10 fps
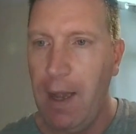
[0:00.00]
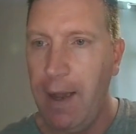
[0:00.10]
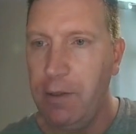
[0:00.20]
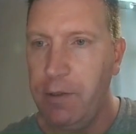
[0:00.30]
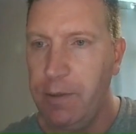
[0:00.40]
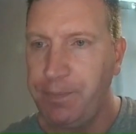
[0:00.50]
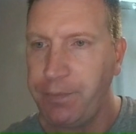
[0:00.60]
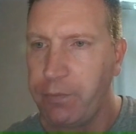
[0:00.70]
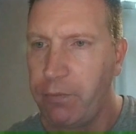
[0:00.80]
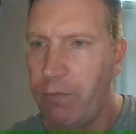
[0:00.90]
and
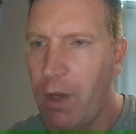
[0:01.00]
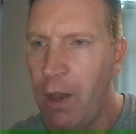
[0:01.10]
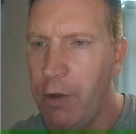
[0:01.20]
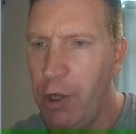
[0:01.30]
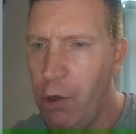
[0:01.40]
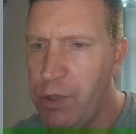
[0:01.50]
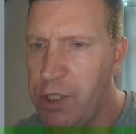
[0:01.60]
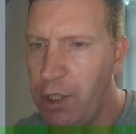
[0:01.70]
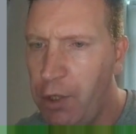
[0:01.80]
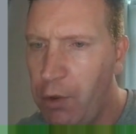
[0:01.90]
go
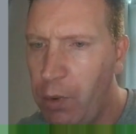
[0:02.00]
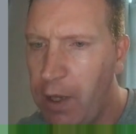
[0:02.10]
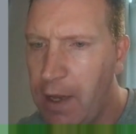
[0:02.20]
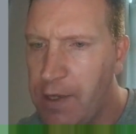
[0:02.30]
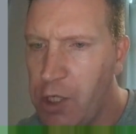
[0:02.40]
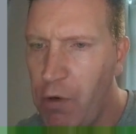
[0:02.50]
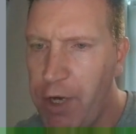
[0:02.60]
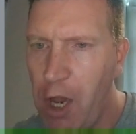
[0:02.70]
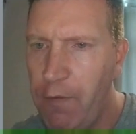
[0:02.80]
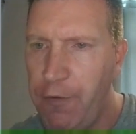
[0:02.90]
to, it's
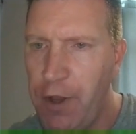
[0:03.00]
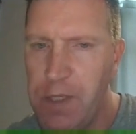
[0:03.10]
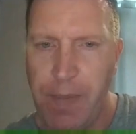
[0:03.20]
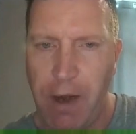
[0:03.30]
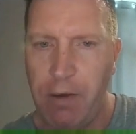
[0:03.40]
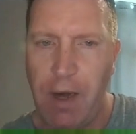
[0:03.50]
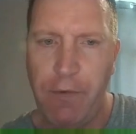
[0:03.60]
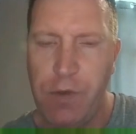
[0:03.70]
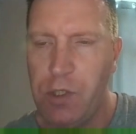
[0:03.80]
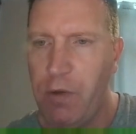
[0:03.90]
already on first
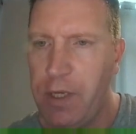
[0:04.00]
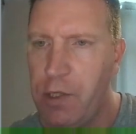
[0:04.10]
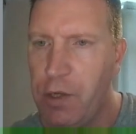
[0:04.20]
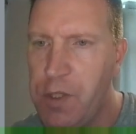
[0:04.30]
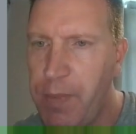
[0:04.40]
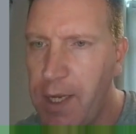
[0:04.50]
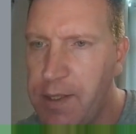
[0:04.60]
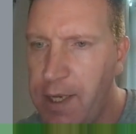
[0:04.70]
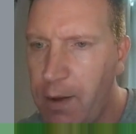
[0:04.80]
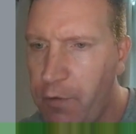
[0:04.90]
paragraph, it's already sort of
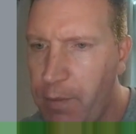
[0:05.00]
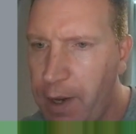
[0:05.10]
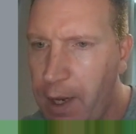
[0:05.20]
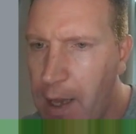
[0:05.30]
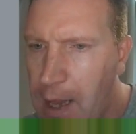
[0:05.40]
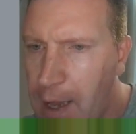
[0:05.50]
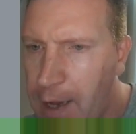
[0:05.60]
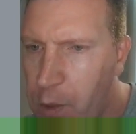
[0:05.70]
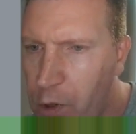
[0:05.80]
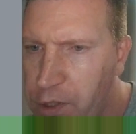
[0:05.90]
spaced it out for me,
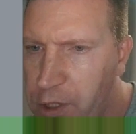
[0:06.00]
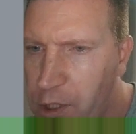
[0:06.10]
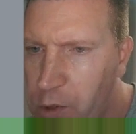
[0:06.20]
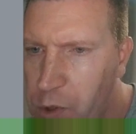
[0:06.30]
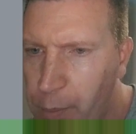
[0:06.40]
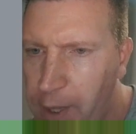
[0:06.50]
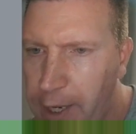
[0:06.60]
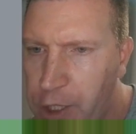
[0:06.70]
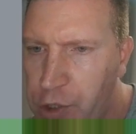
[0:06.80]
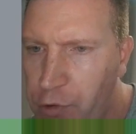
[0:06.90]
and you want to go to
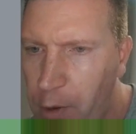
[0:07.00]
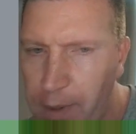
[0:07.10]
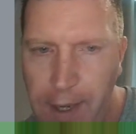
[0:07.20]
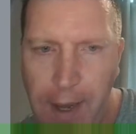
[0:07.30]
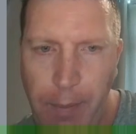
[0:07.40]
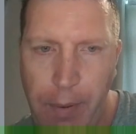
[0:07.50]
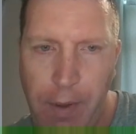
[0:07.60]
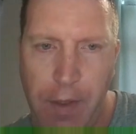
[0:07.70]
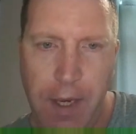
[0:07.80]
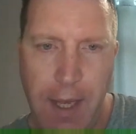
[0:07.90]
apply drop cap,
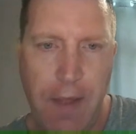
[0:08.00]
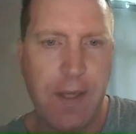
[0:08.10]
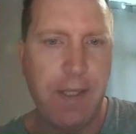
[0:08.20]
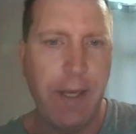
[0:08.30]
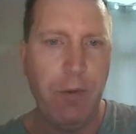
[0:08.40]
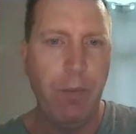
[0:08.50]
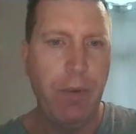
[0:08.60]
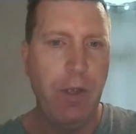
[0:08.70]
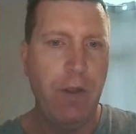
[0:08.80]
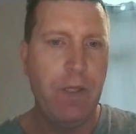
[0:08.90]
and then you get this set up,
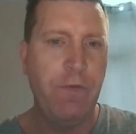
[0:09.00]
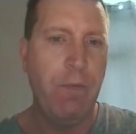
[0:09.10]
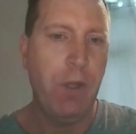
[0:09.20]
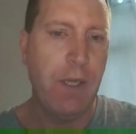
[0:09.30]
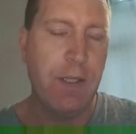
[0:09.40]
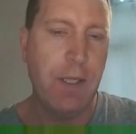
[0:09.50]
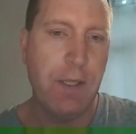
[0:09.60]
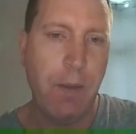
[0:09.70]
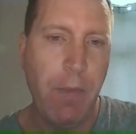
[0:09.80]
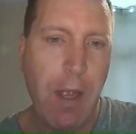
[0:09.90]
this familiar
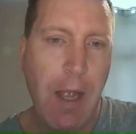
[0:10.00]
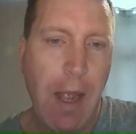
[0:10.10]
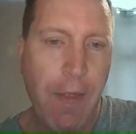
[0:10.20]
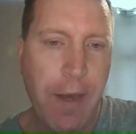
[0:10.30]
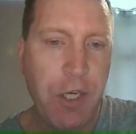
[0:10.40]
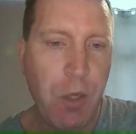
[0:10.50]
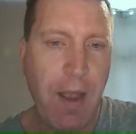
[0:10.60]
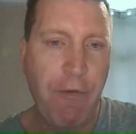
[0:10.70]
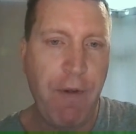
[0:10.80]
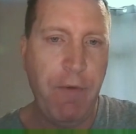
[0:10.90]
system. And then you
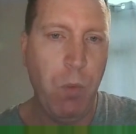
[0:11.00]
do that for